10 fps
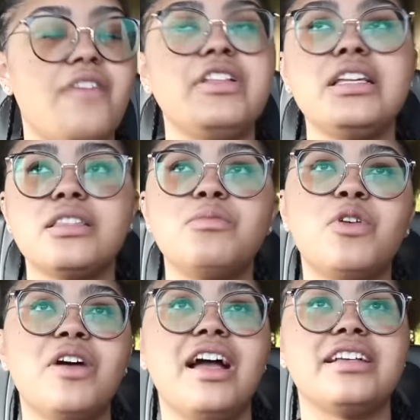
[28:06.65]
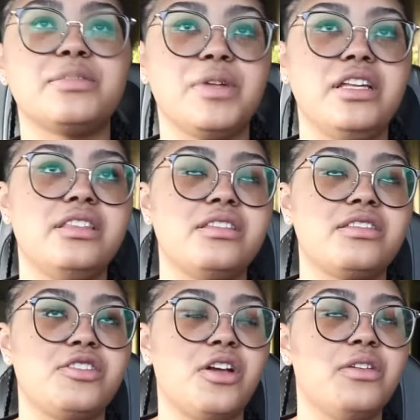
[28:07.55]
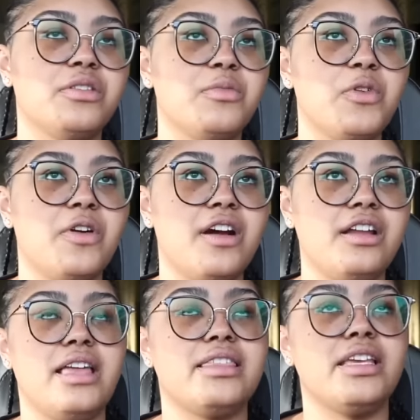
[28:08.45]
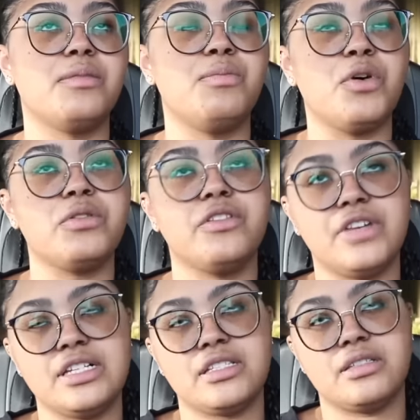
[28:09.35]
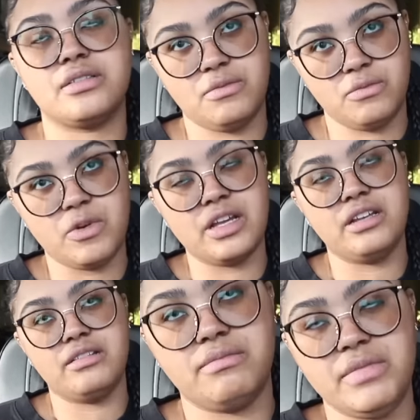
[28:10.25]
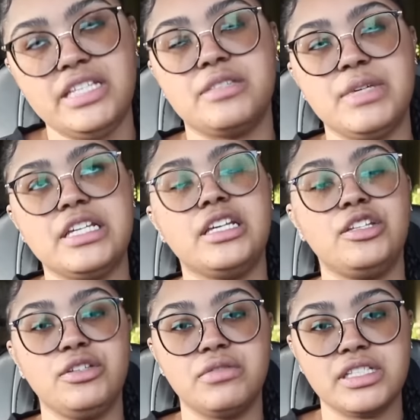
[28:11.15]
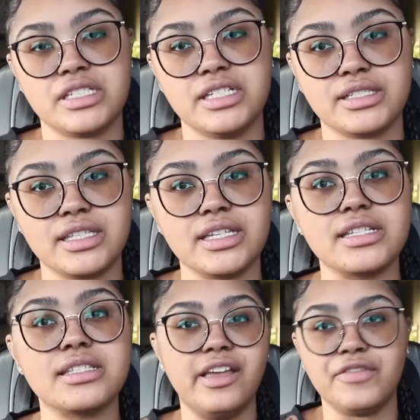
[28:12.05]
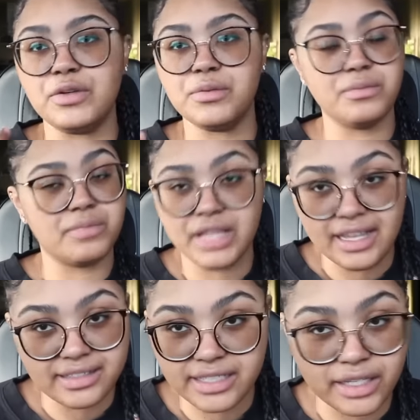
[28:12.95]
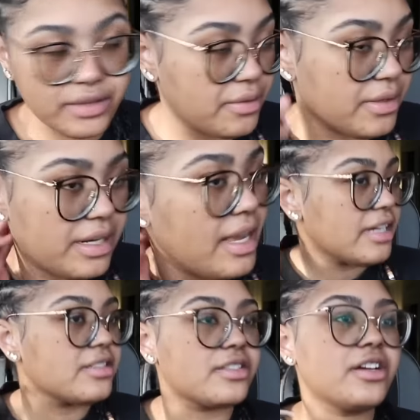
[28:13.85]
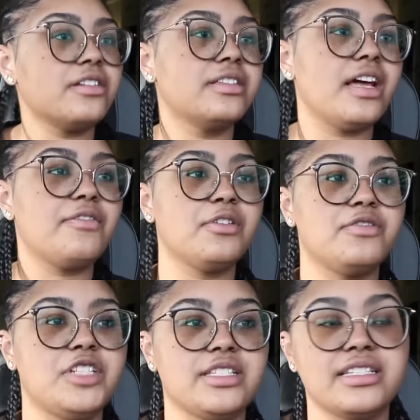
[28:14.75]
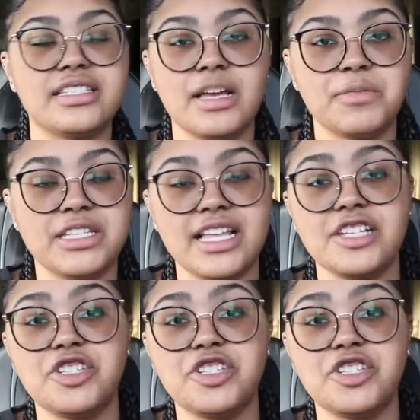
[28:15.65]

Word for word: feel like the more I explain this show, the more I think both of us, one, me speaking and you listening to this, if you plan to get through it, there's a certain level of just accepting that